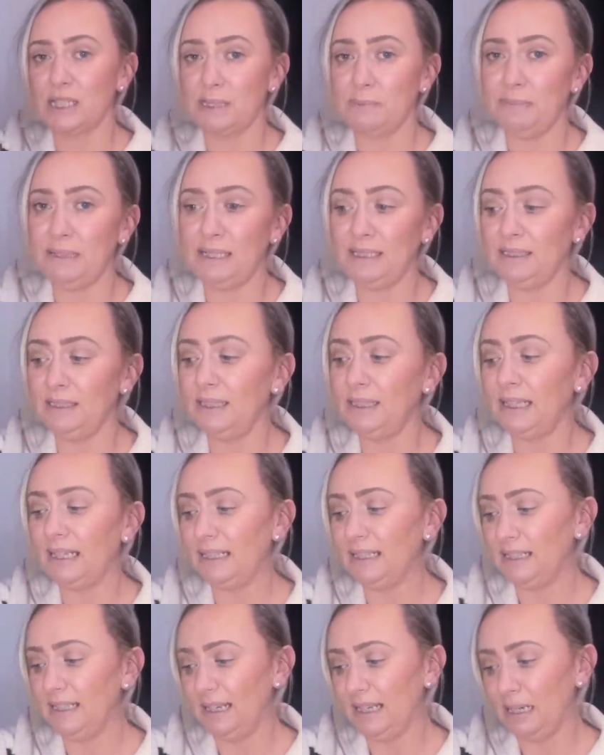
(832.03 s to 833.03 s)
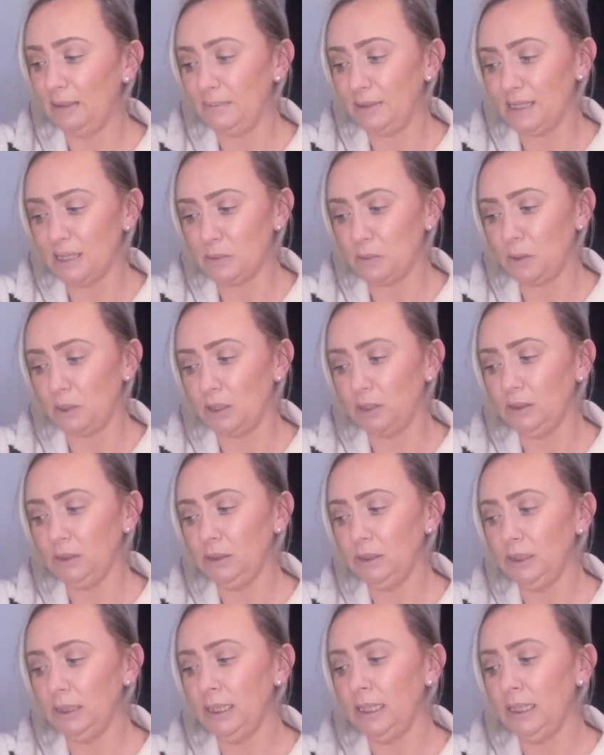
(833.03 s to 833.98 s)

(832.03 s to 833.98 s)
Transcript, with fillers: smell like the Elemis one.